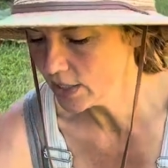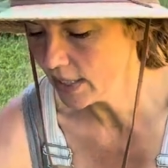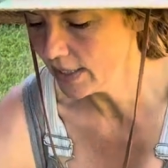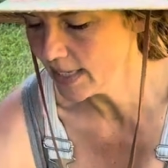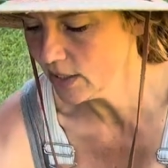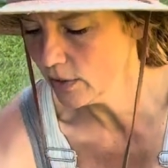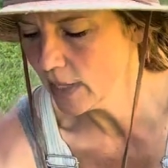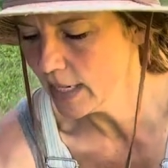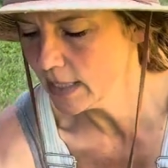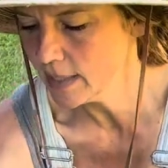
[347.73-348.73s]
unless you're
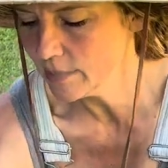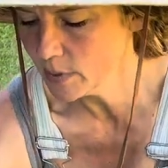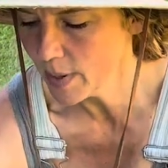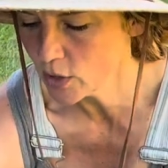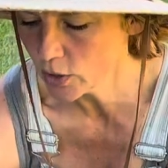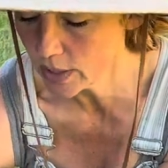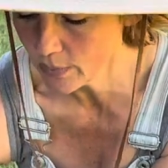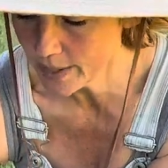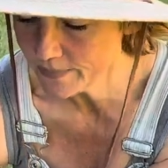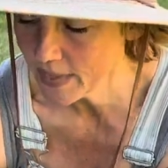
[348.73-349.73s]
getting some specialty
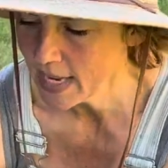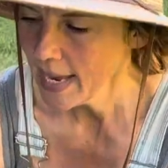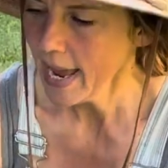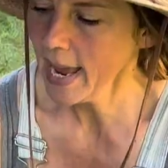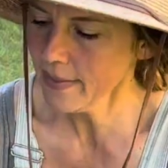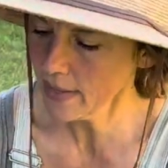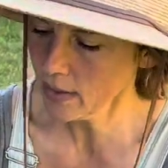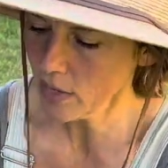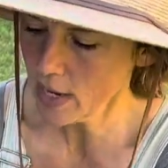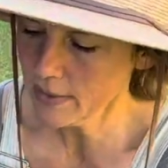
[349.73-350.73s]
one. And a
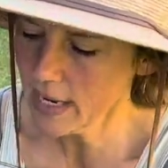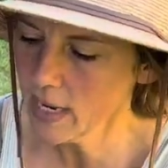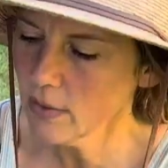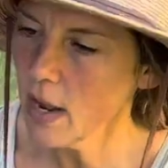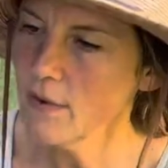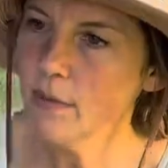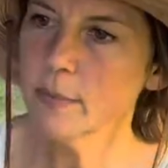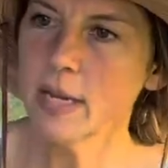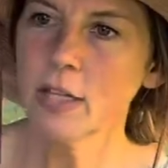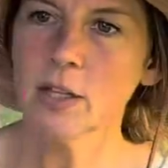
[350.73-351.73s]
lot of
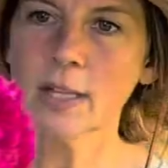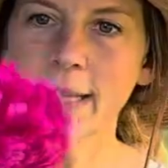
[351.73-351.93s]
them, they look